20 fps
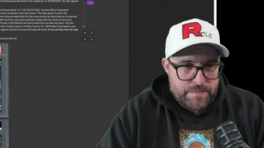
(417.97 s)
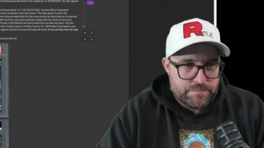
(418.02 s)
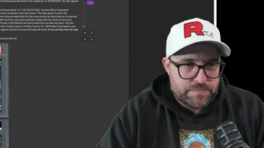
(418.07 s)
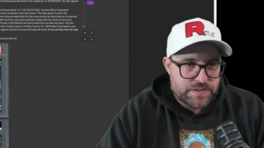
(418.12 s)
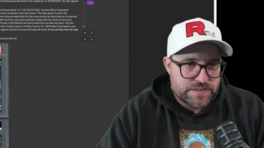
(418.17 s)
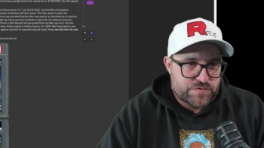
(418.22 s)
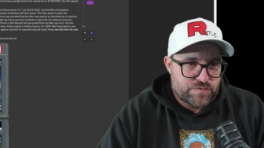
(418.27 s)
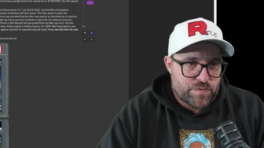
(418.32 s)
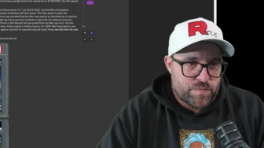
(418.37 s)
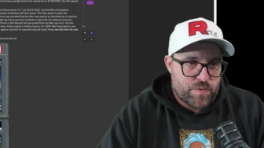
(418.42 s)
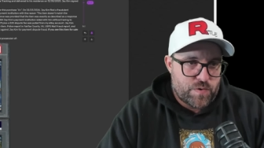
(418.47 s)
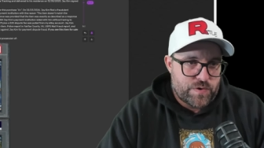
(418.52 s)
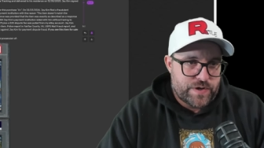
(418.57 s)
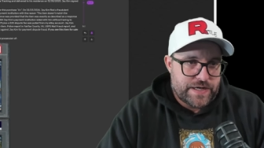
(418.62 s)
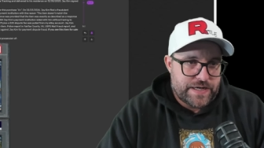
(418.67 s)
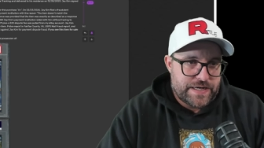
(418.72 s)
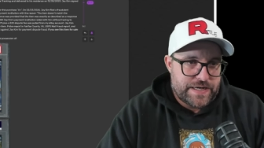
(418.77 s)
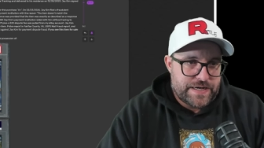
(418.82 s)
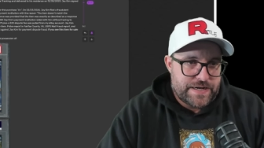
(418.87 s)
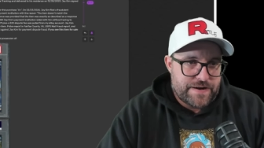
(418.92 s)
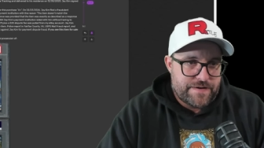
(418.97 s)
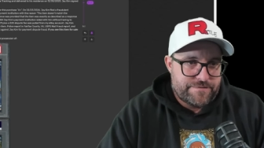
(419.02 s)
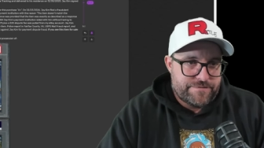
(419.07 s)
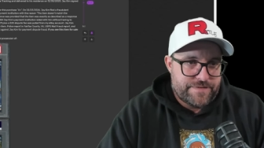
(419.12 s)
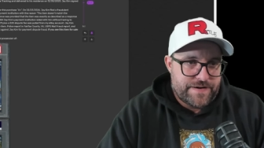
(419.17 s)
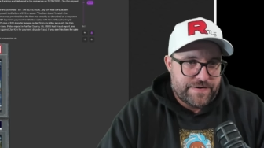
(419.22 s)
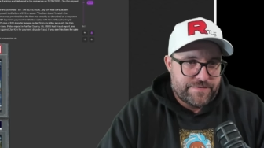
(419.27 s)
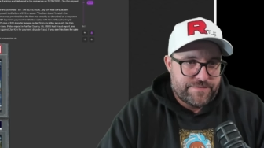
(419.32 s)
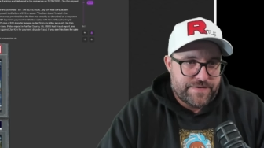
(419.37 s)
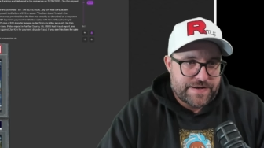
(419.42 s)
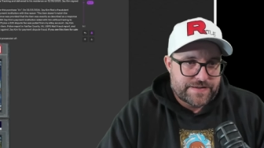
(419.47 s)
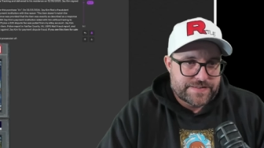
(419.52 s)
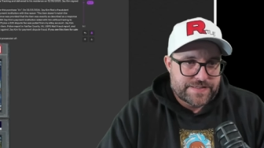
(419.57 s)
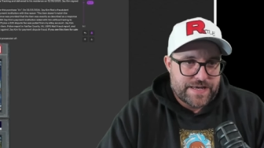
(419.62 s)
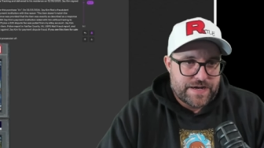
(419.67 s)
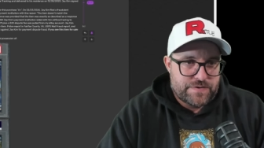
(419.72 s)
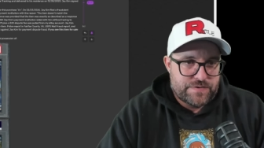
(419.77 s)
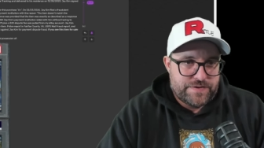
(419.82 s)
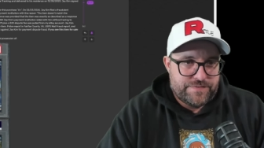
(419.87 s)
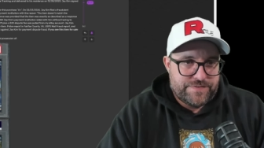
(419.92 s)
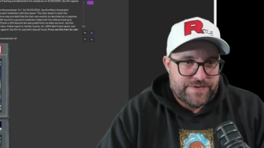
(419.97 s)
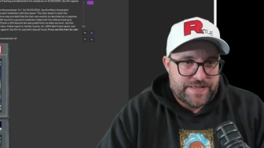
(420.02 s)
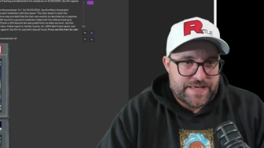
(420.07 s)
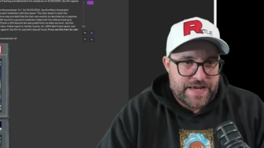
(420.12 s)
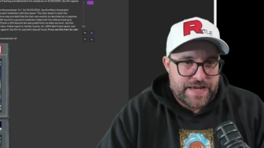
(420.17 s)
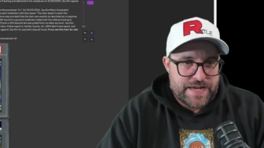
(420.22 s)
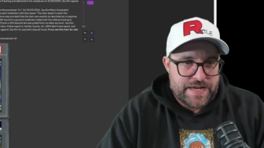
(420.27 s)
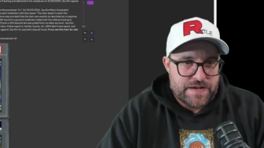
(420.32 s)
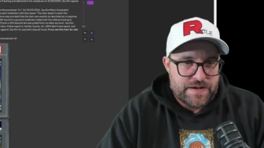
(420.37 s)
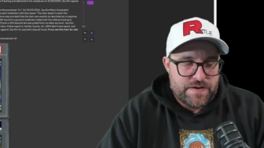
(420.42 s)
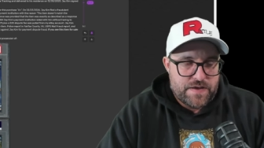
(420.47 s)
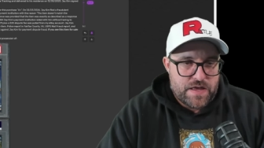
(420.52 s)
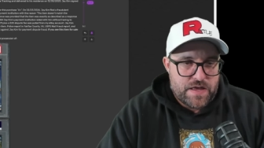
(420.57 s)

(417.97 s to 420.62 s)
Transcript: Police report in Fairfax County, VA,